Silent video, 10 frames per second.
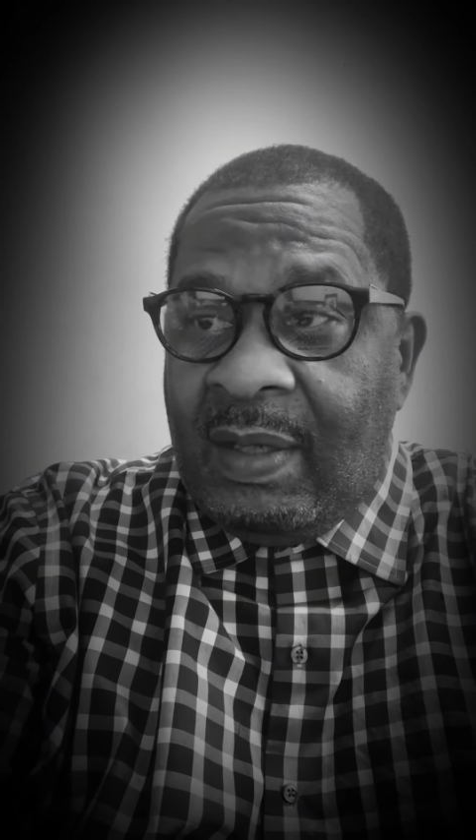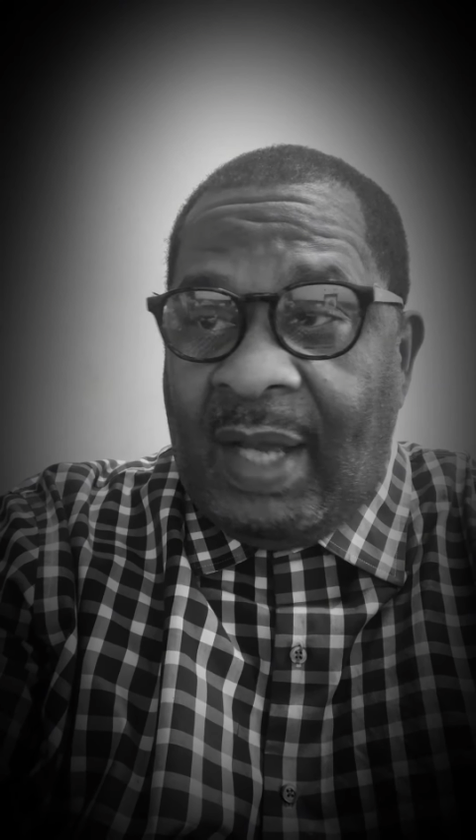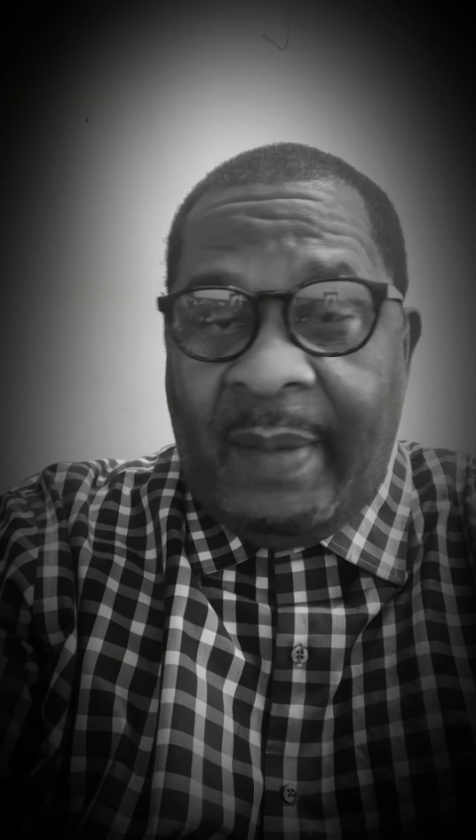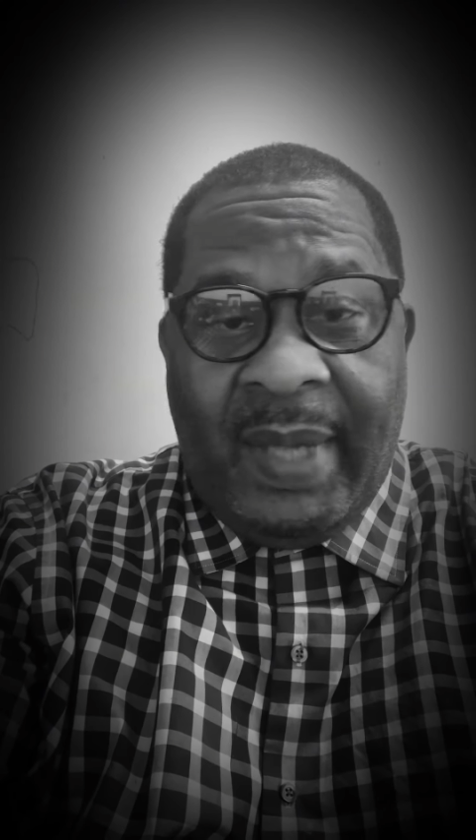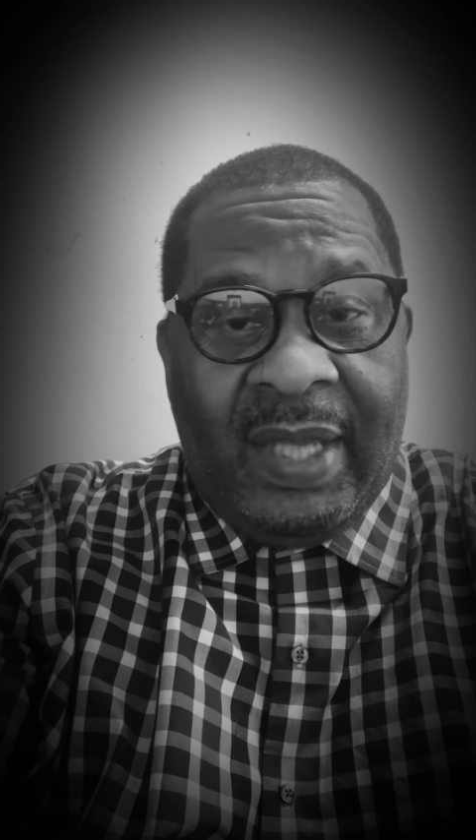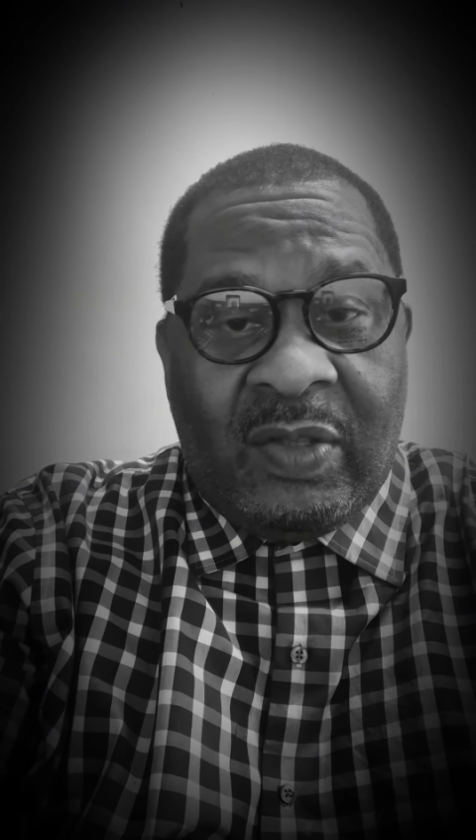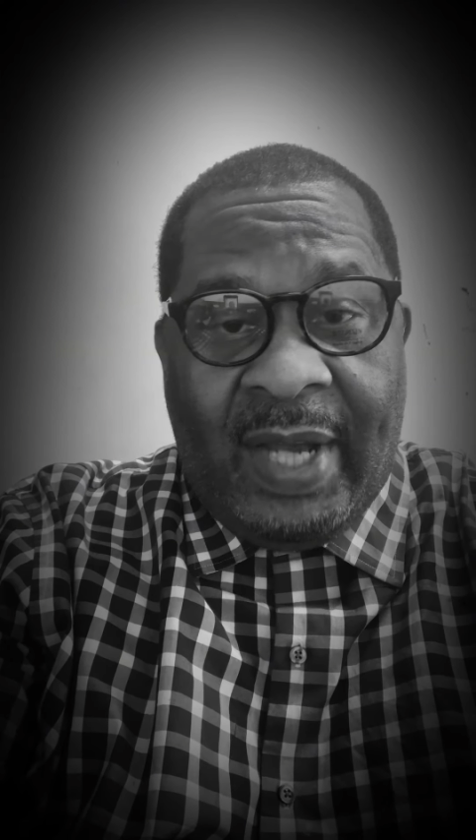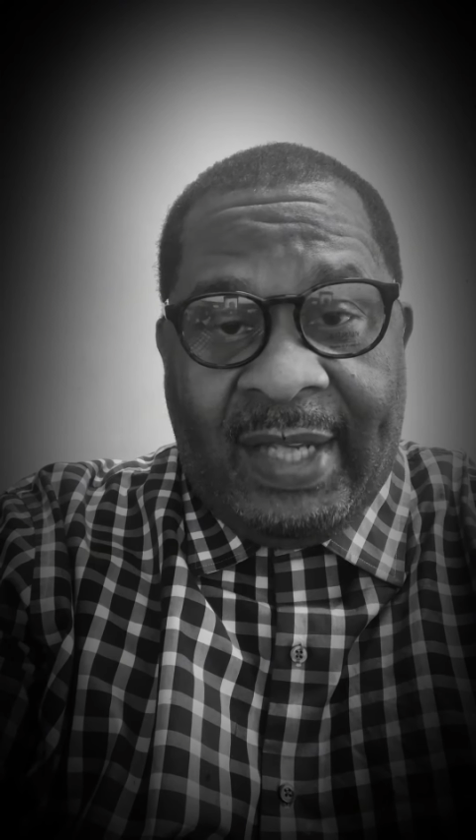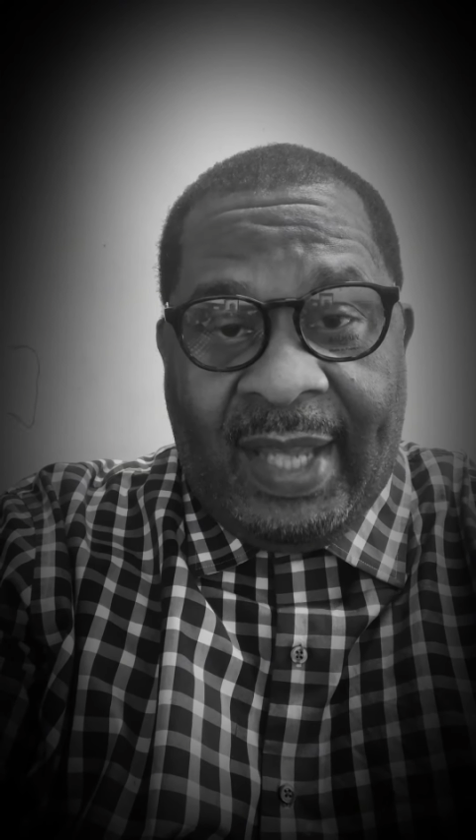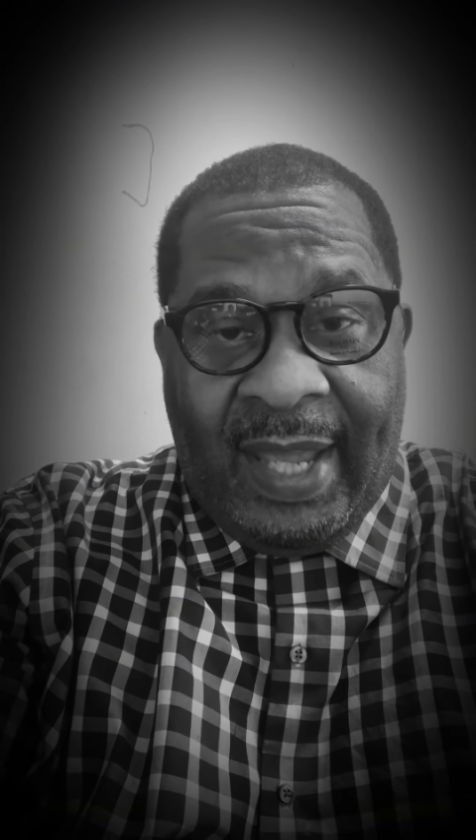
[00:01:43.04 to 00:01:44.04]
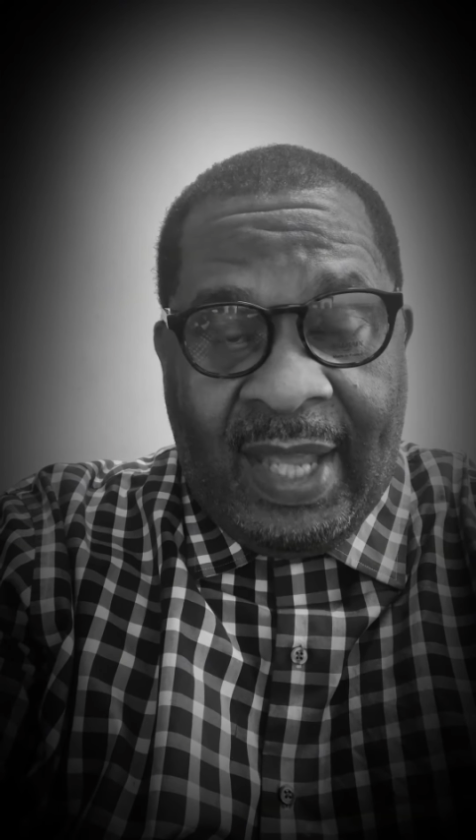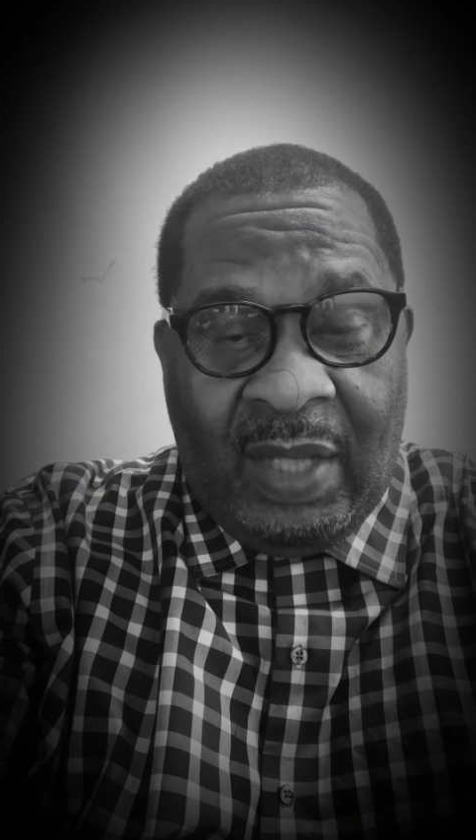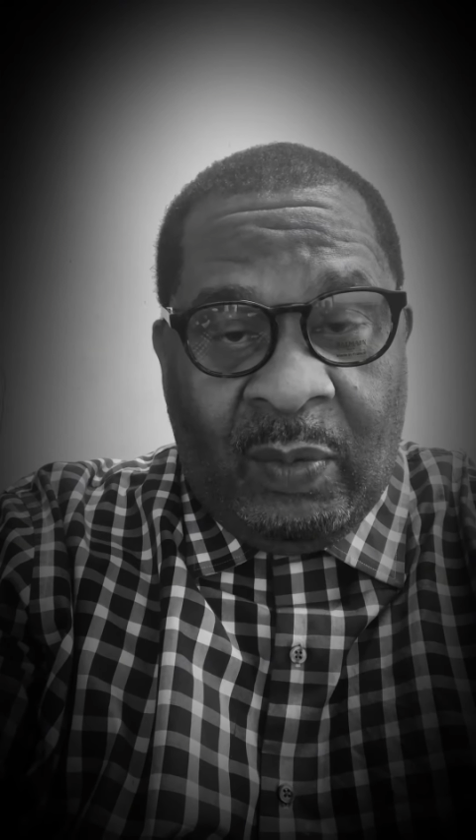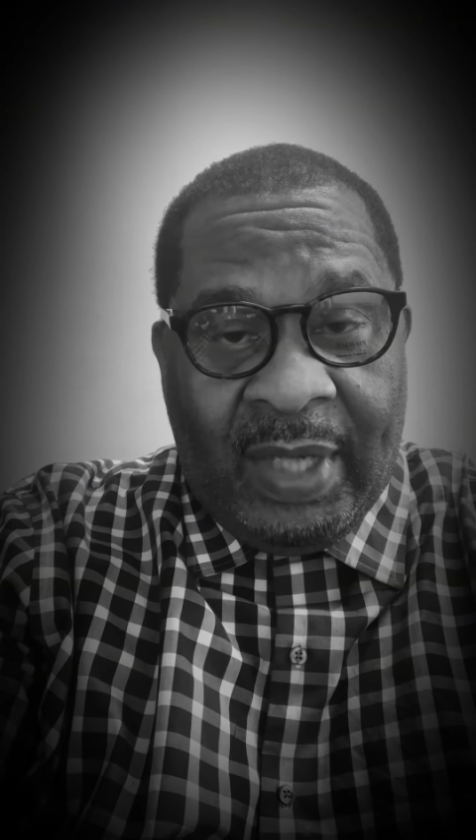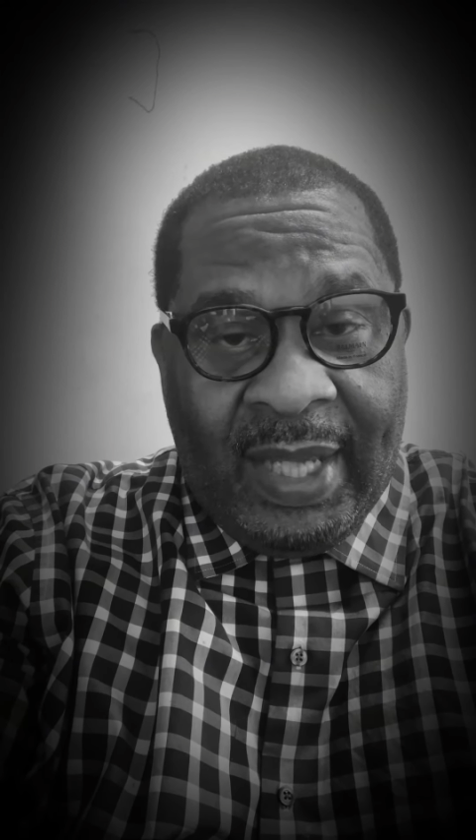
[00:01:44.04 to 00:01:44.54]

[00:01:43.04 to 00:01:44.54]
I mean, trying to get anyone they